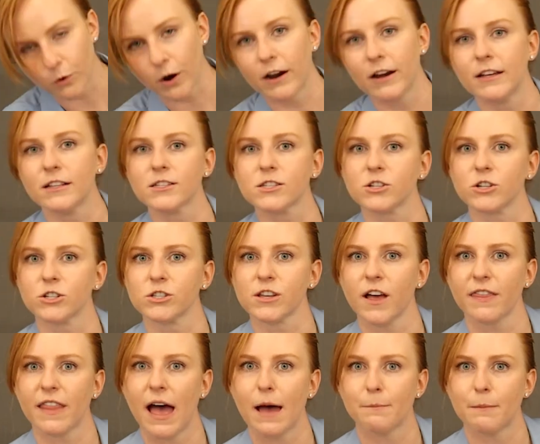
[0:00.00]
where it inserts
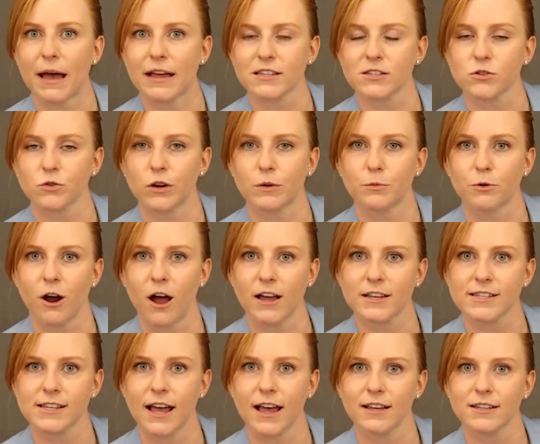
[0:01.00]
on that mastoid
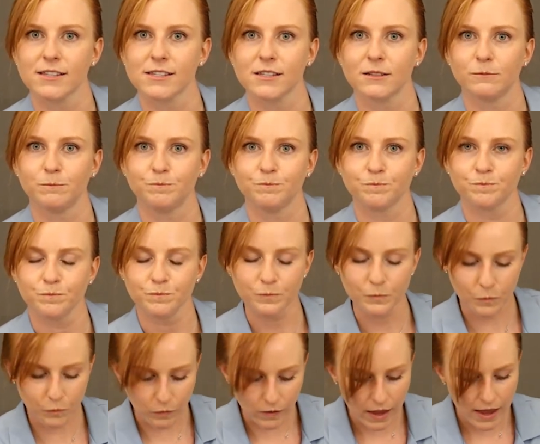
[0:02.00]
process.
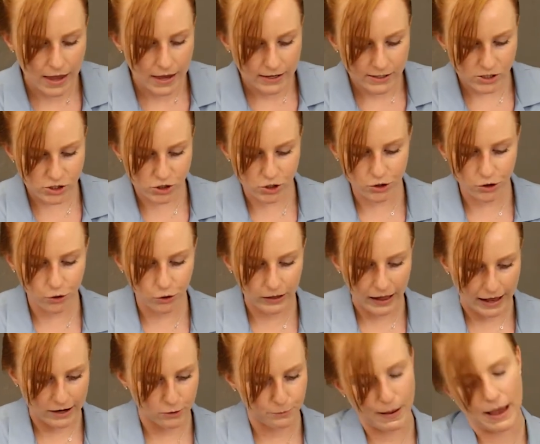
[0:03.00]

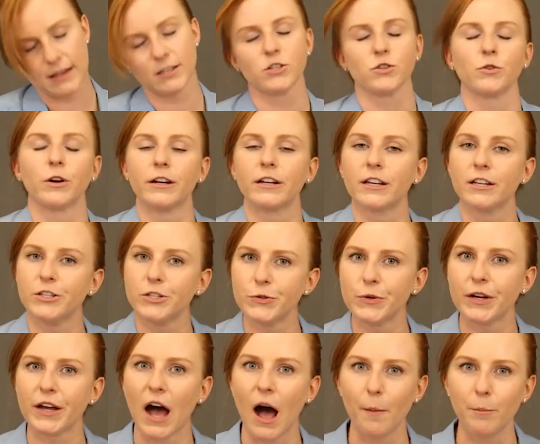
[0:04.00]
Sternocleidomastoid can do
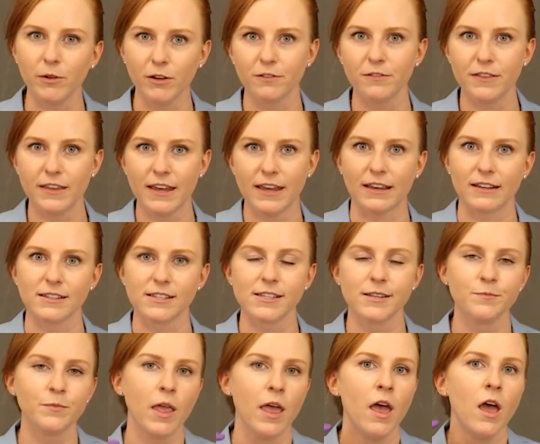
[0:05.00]
a couple of
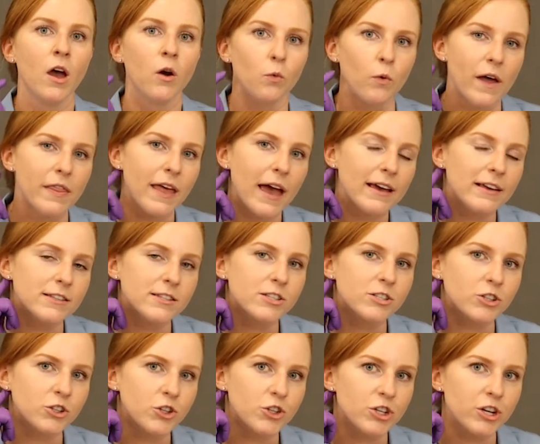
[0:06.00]
things. When that
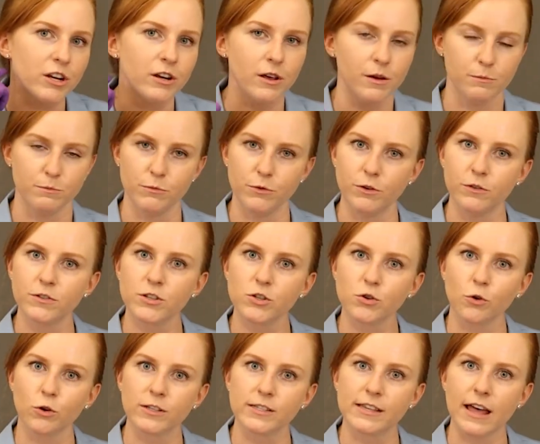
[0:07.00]
insertion moves
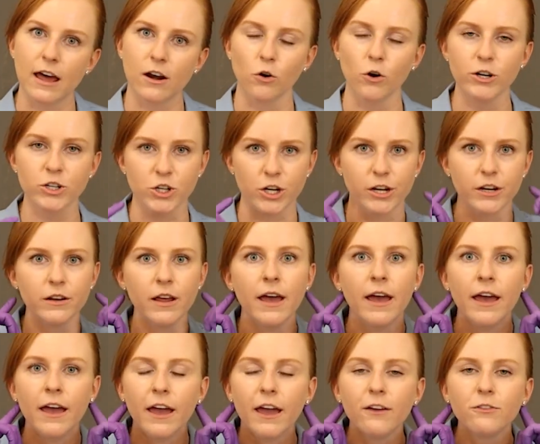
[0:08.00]
towards that origin,
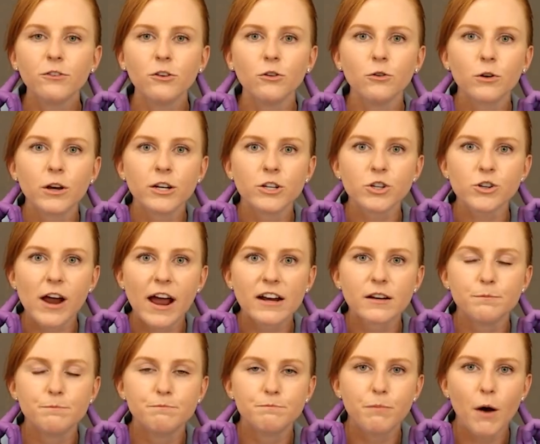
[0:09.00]
if you
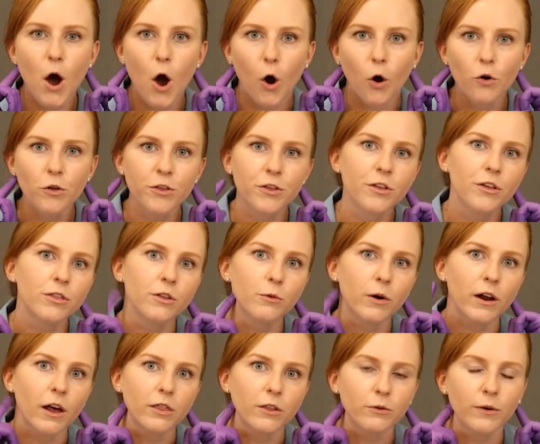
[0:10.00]
contract both, the
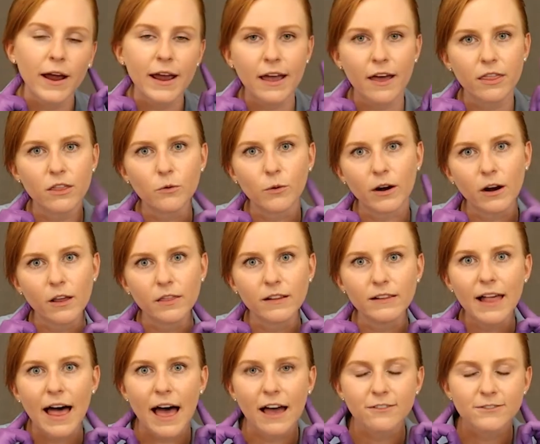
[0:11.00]
one on the right and the one on the
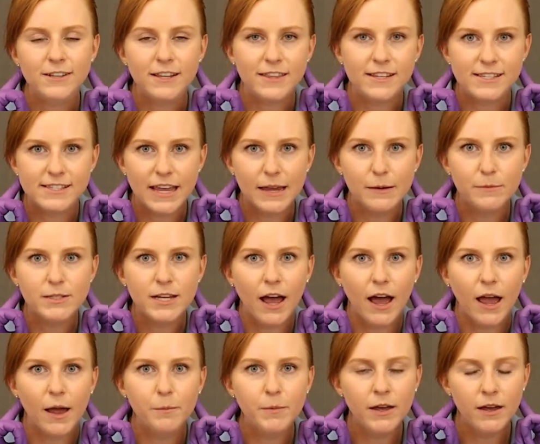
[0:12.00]
left at the same
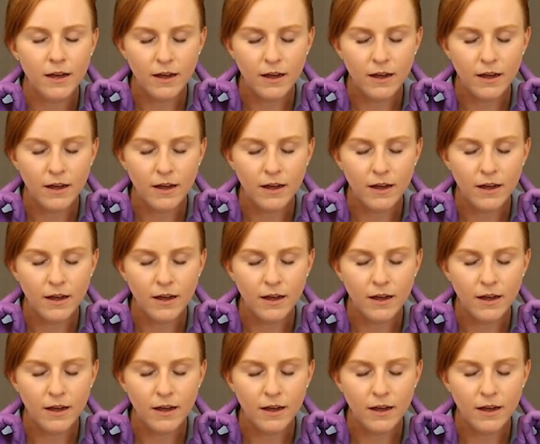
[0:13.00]
time,